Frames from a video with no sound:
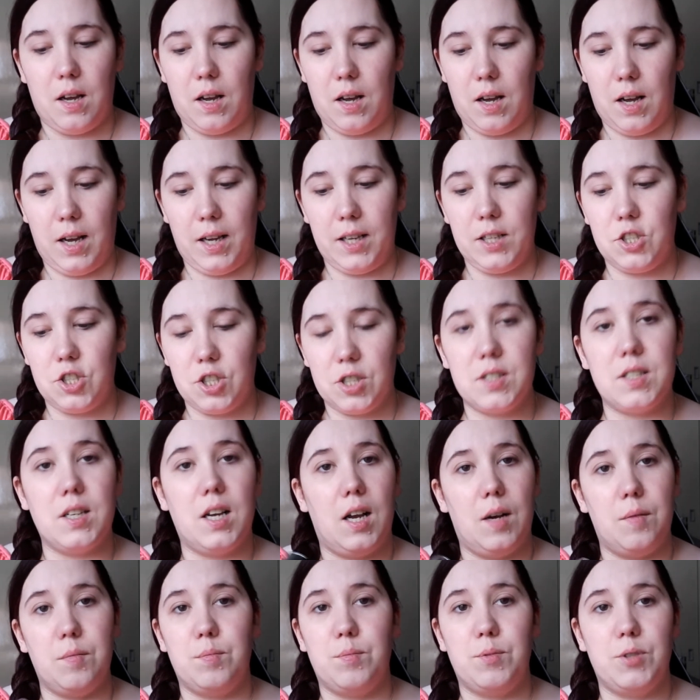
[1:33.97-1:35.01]
I just
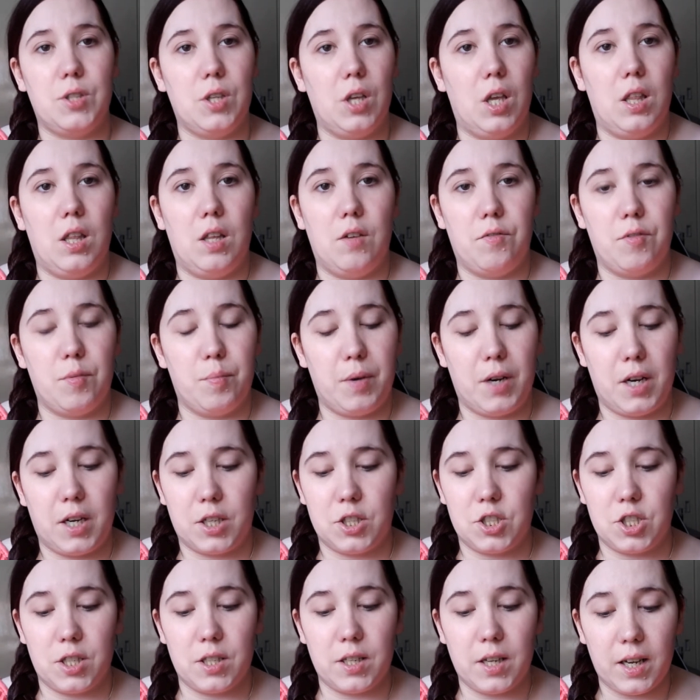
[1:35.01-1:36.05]
absolutely love the
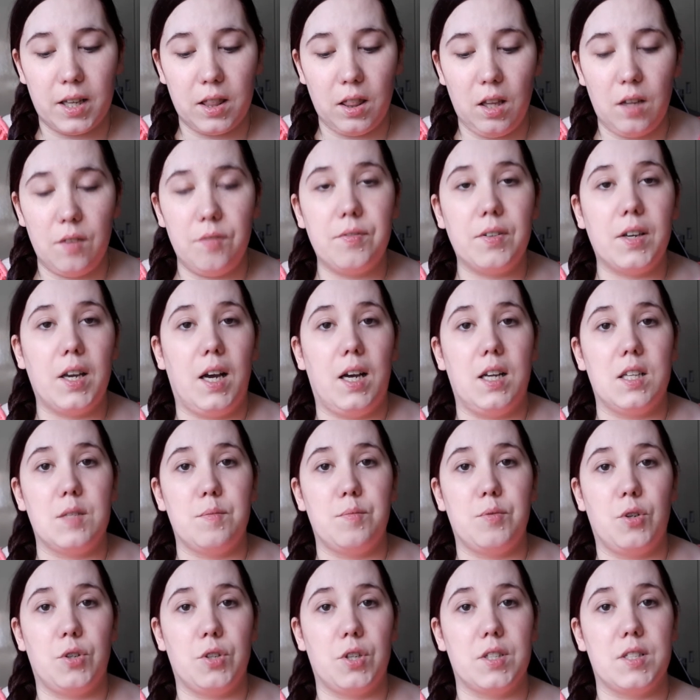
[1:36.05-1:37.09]
packaging. I love Kat's
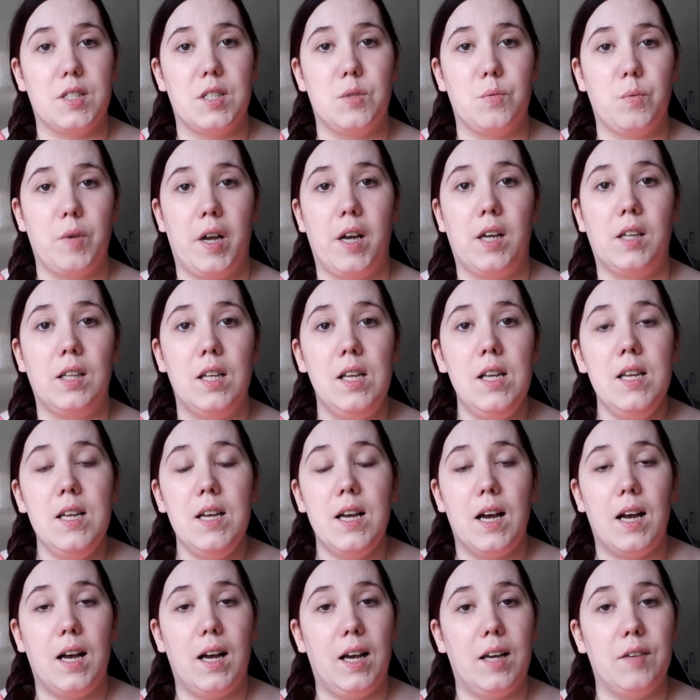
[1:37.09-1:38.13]
products as well.
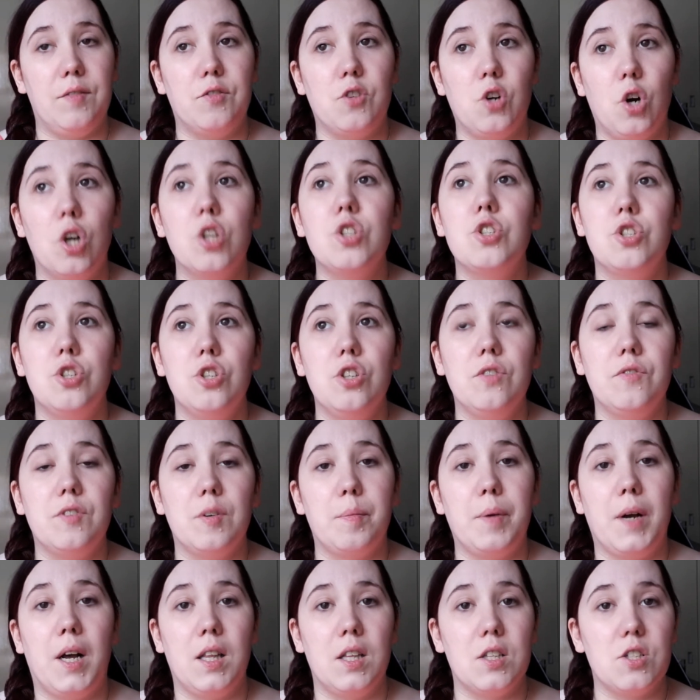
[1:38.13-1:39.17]
I've got 2 of her
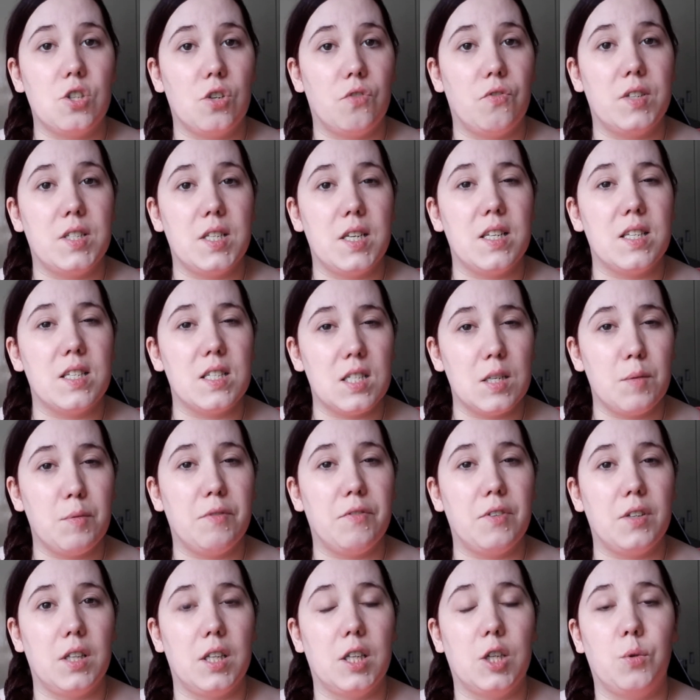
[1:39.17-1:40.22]
palettes already and some of
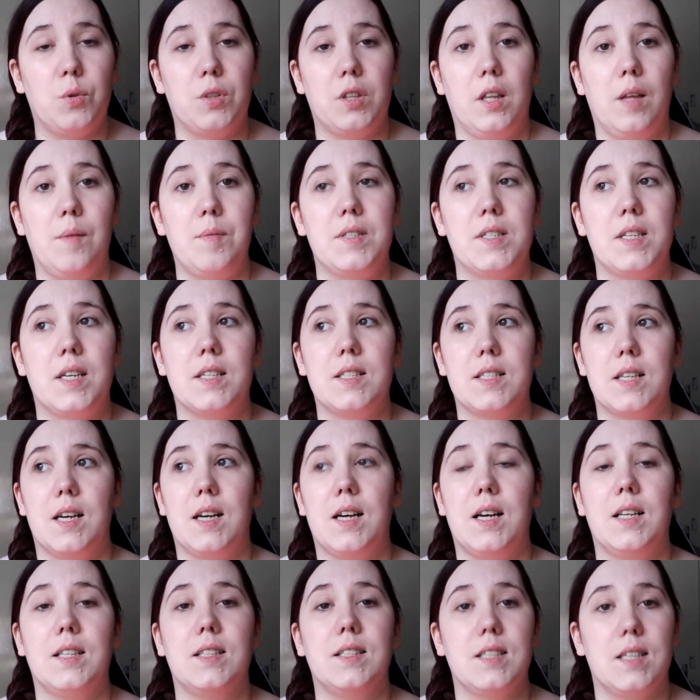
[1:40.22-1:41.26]
her liquid lipsticks,
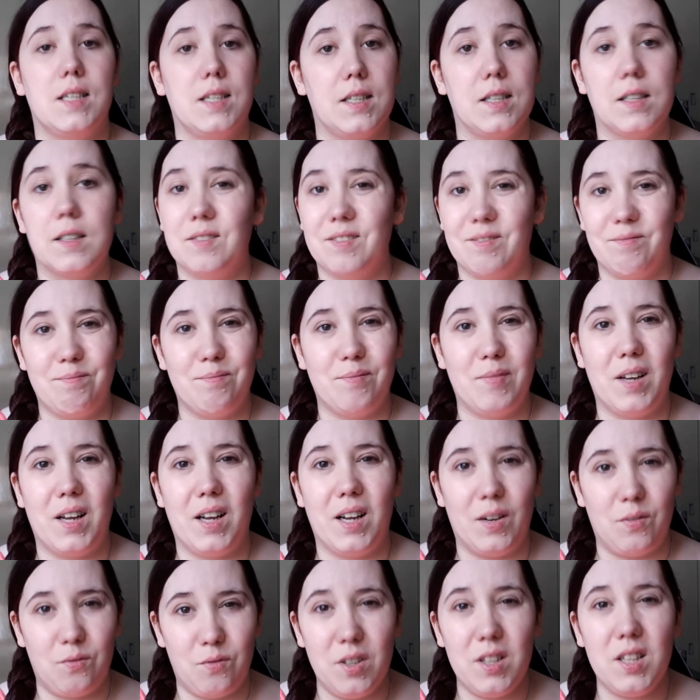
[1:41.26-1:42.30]
and
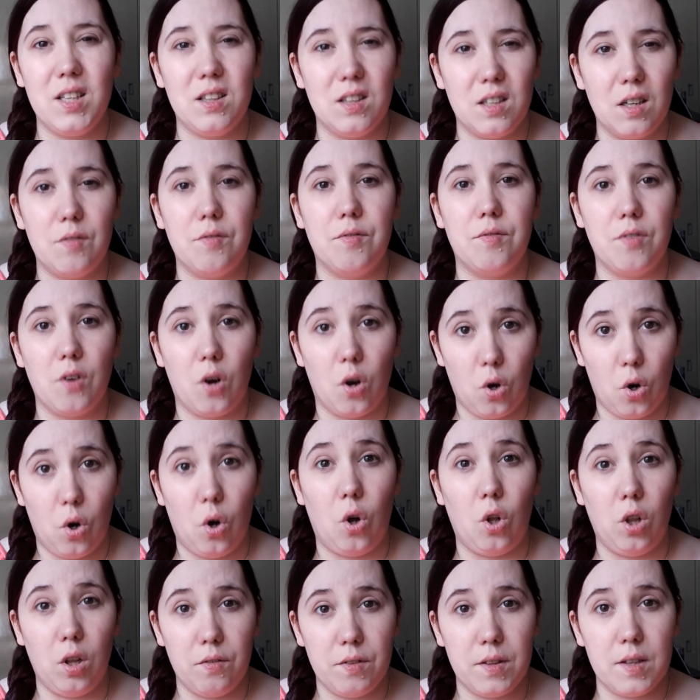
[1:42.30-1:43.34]
I really love
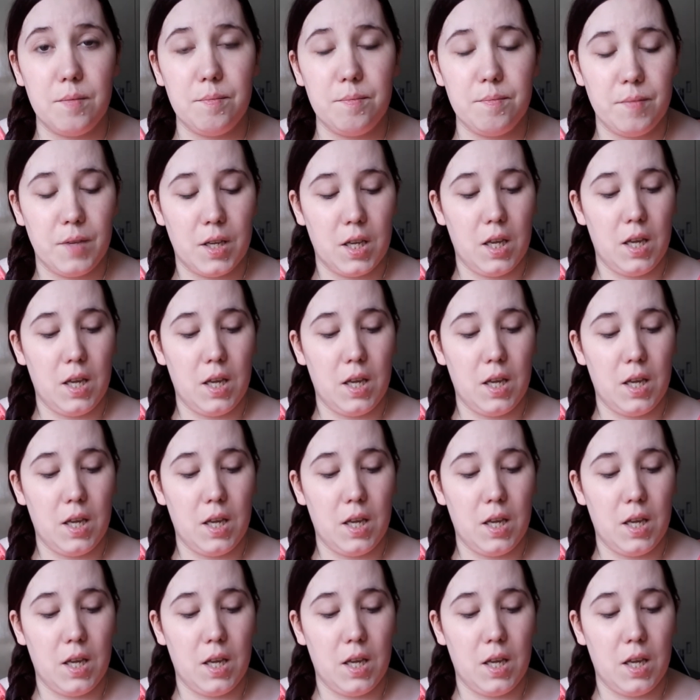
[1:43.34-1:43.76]
all of them.